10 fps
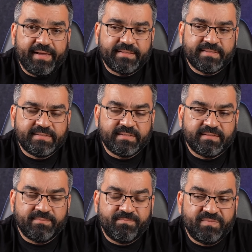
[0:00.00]
and
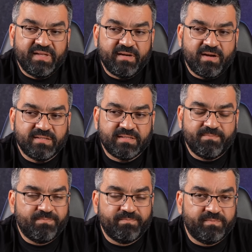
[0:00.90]
um, there are
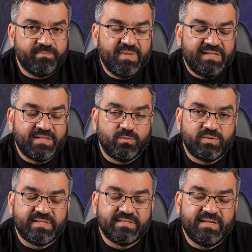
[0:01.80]
some bells and
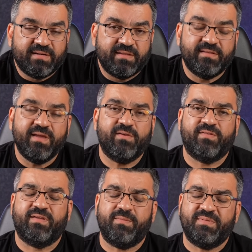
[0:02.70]
whistles here and there.
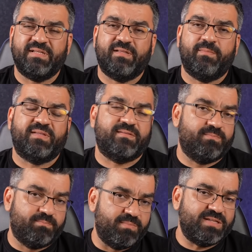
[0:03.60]
The grip is a little bit
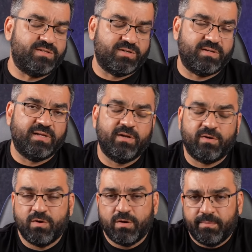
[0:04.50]
better in
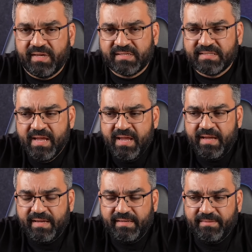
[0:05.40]
ergonomics.
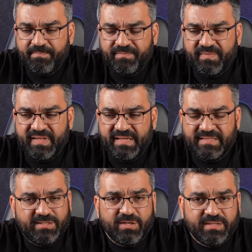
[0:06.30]
Um,
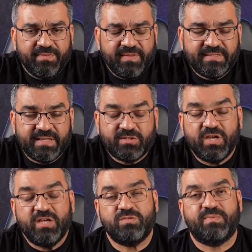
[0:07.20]
certain things that
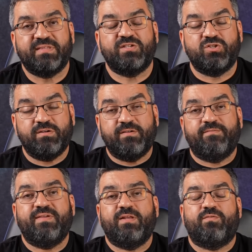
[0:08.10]
changed, but the general
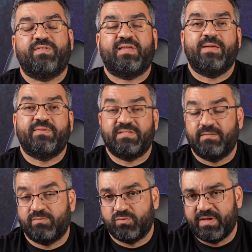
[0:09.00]
feel of the camera
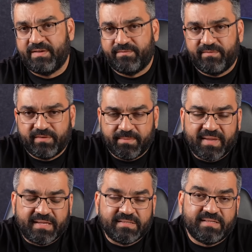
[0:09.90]
seems to have
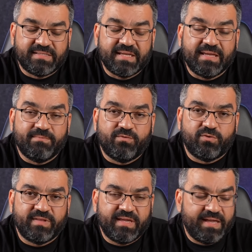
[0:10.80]
remained the same
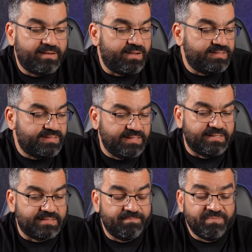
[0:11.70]
for the A9
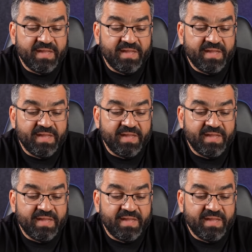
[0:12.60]
series.